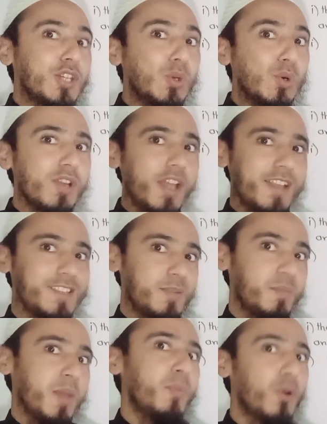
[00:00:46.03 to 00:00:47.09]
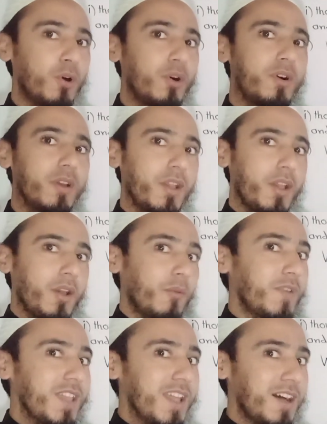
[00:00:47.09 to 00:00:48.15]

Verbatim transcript: two days before we